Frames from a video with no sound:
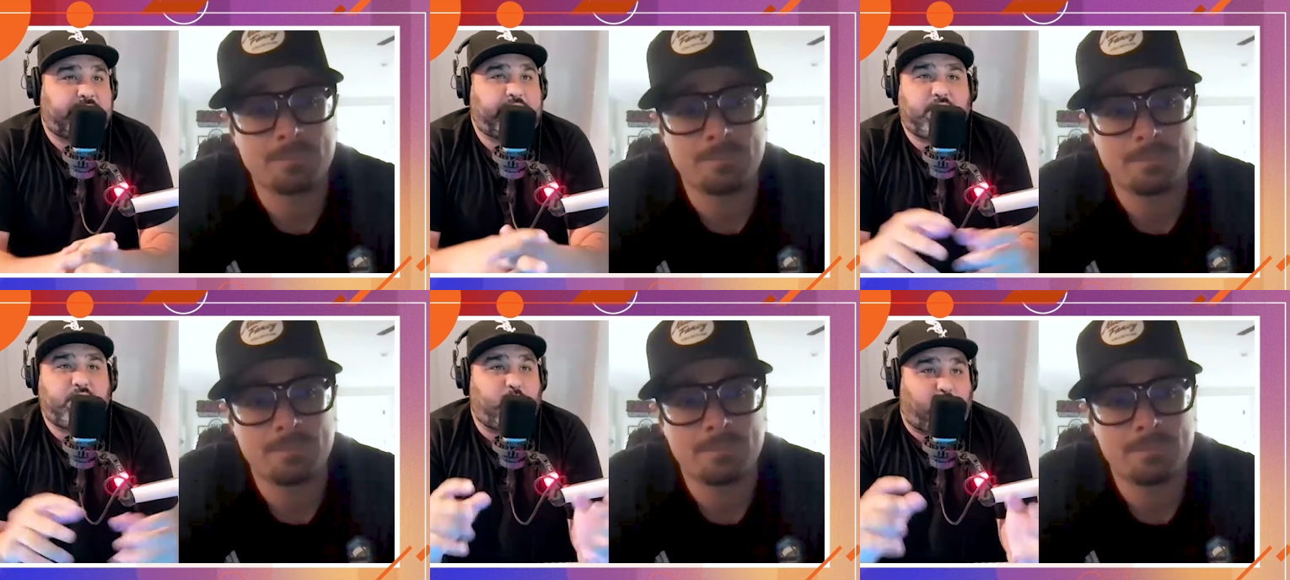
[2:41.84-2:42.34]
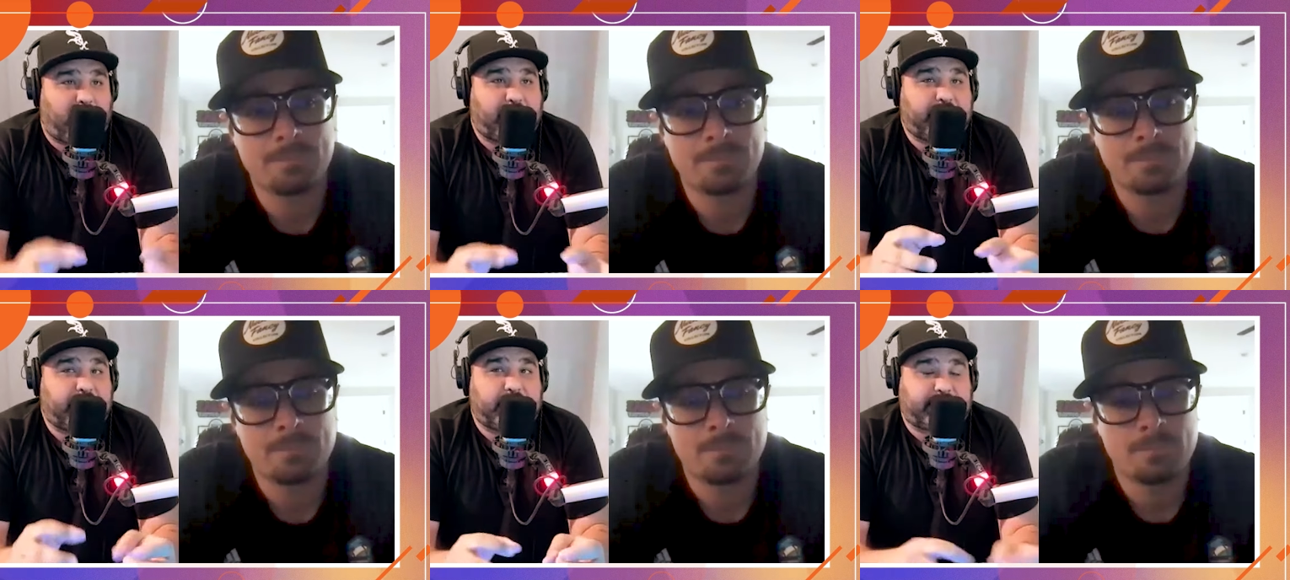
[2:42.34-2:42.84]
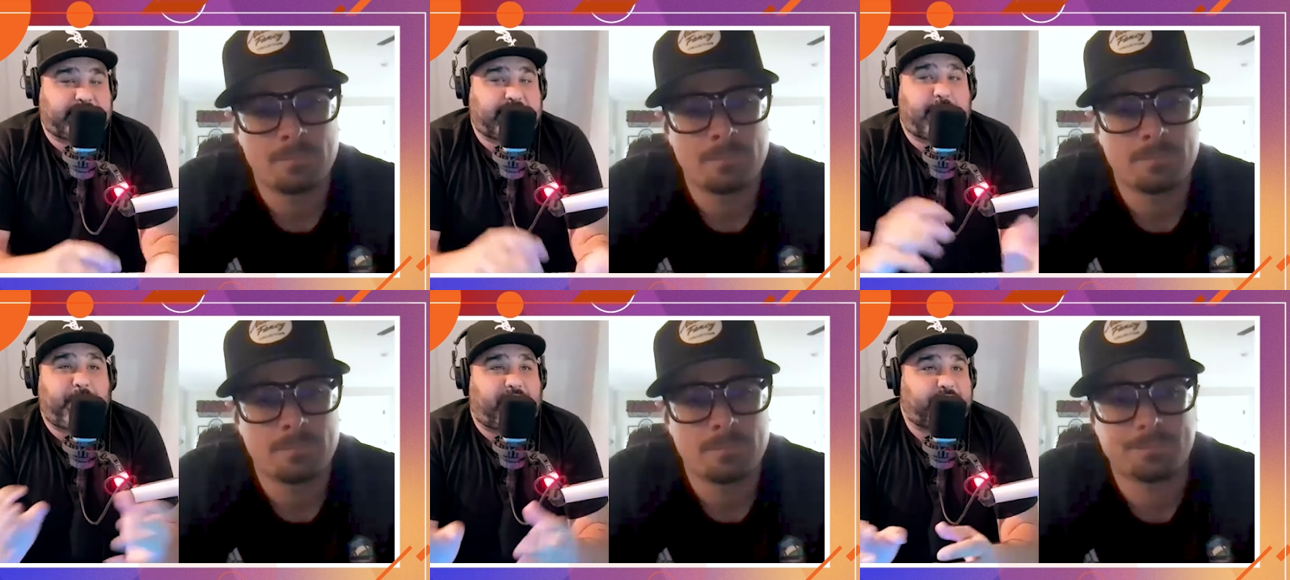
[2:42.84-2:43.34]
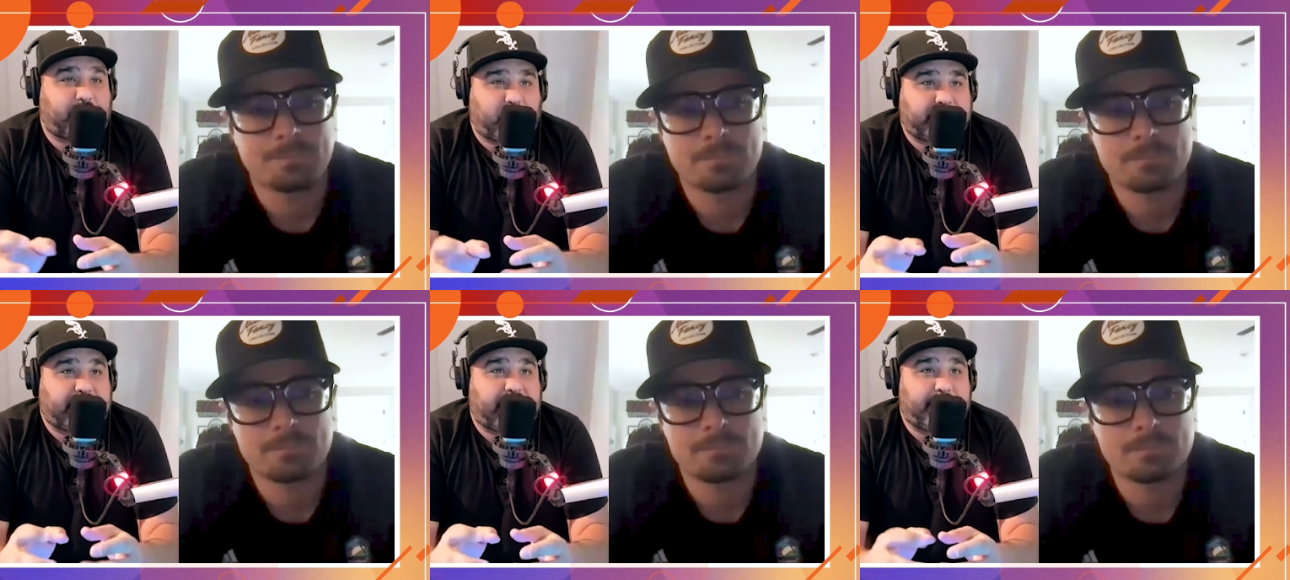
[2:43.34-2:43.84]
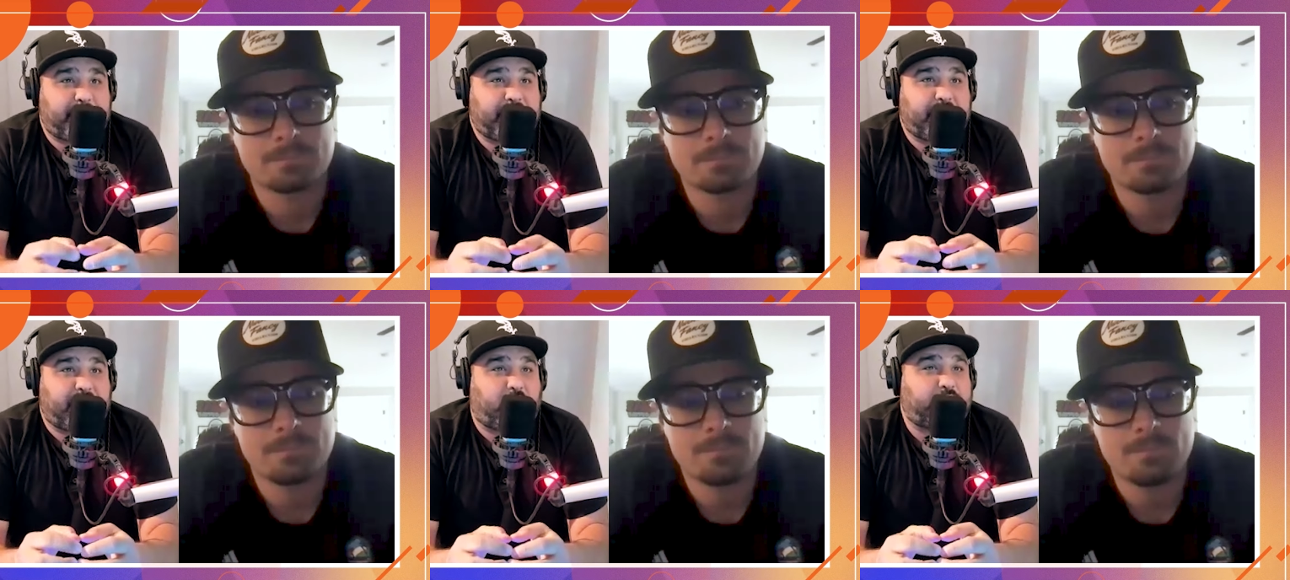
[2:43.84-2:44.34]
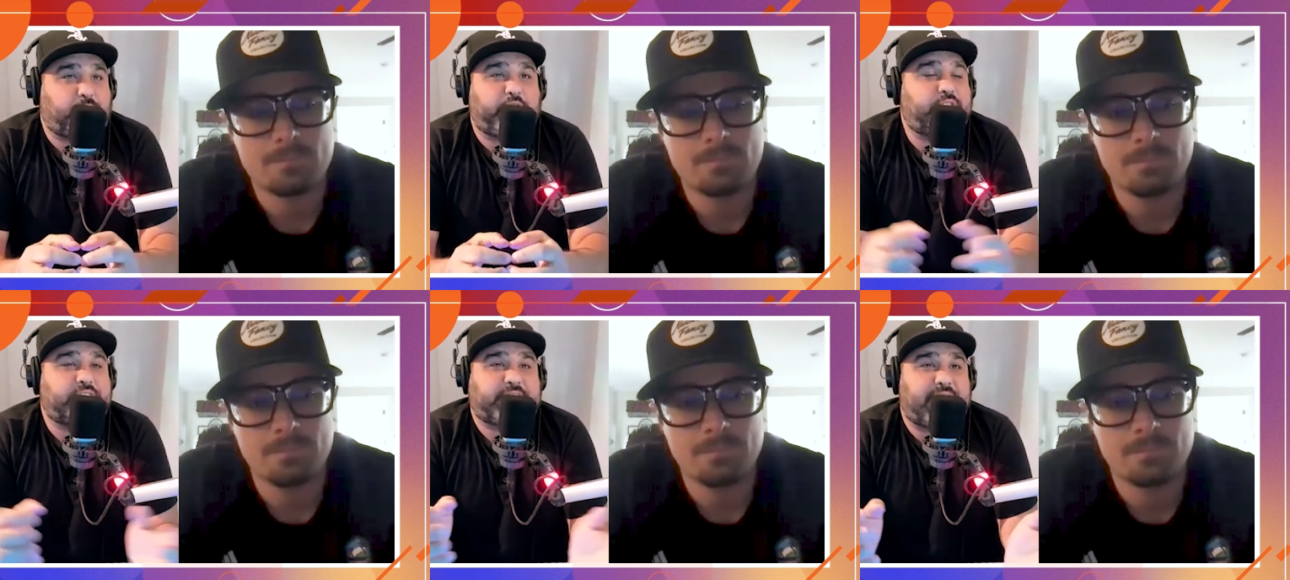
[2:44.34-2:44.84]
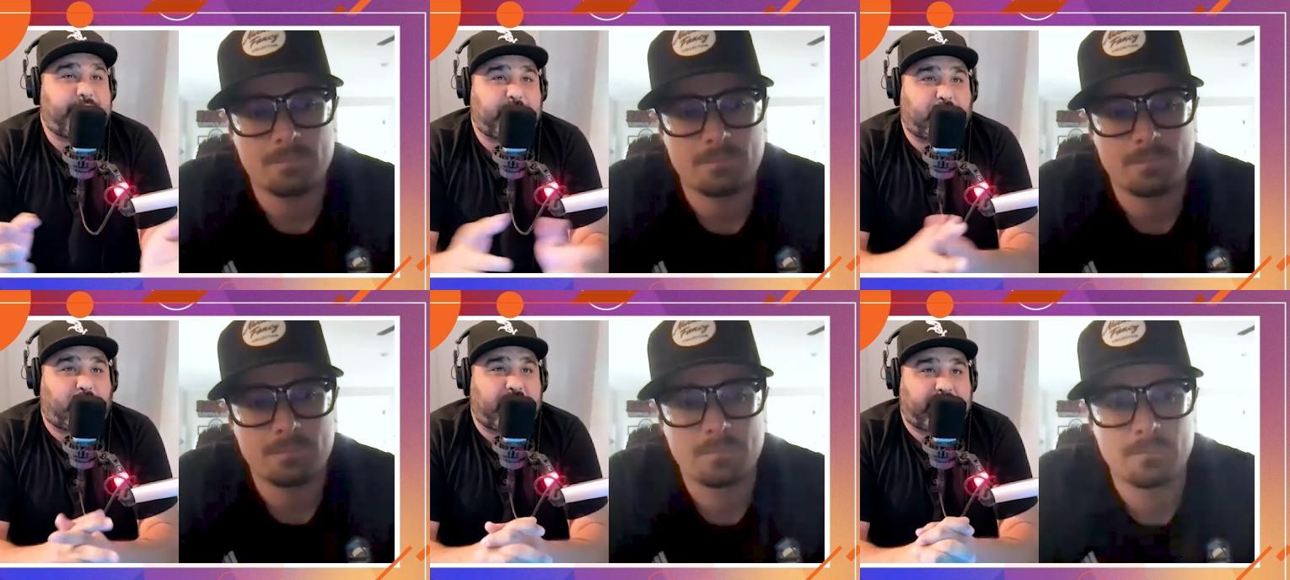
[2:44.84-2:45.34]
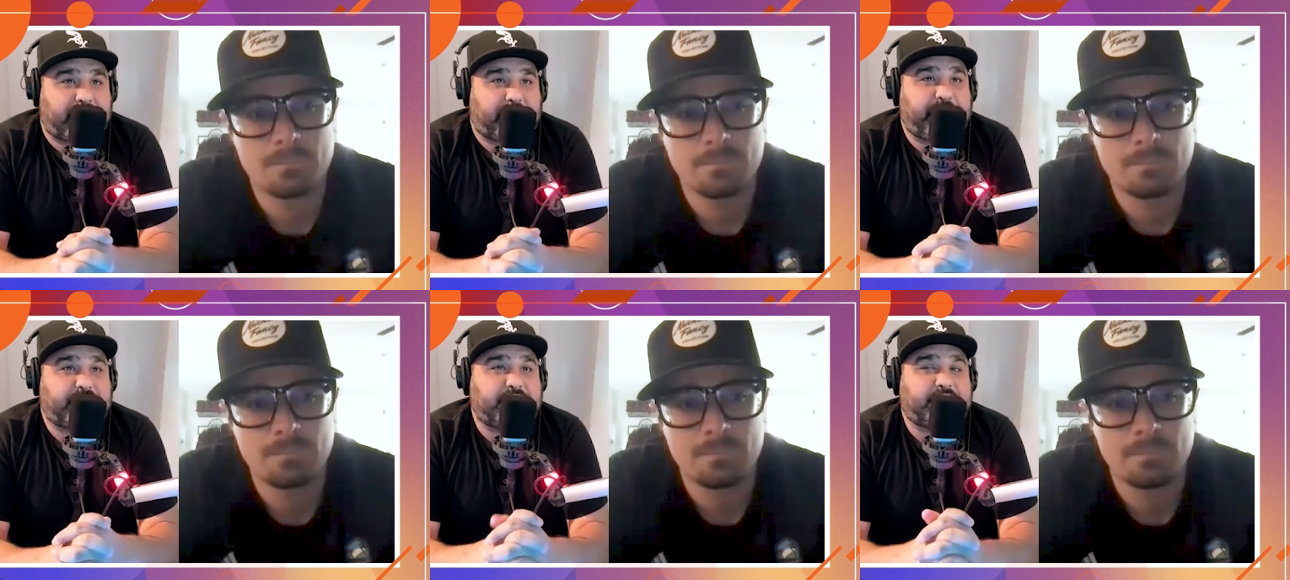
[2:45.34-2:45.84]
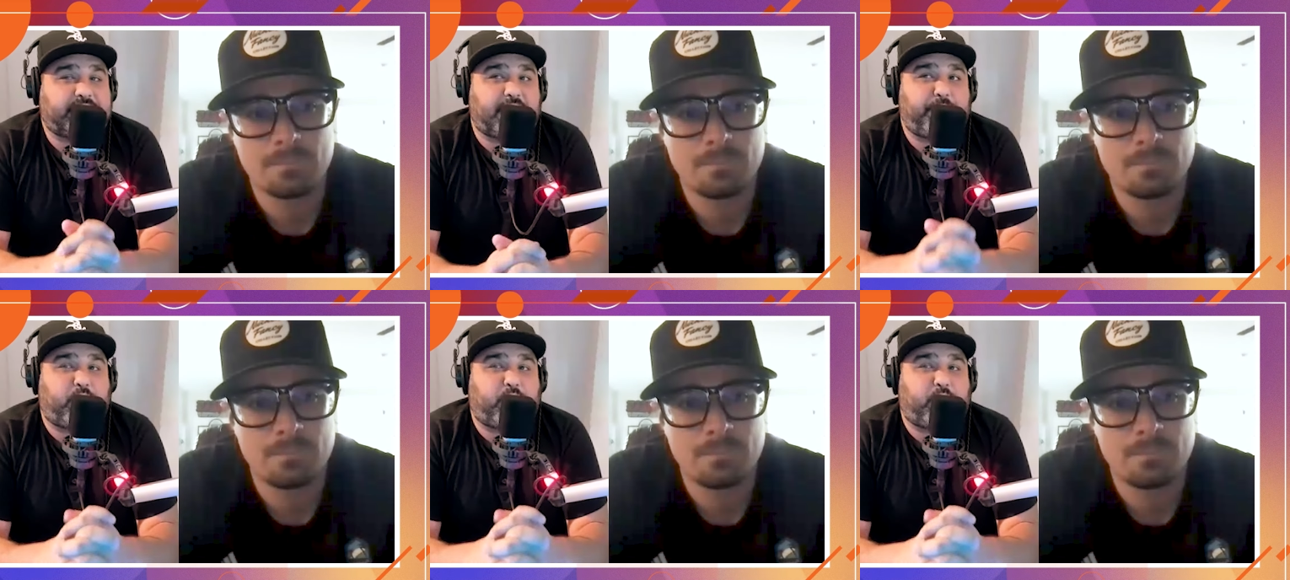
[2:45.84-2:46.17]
Speaker 1: Did you want to step out the whole time, or were you just happy writing? Because at some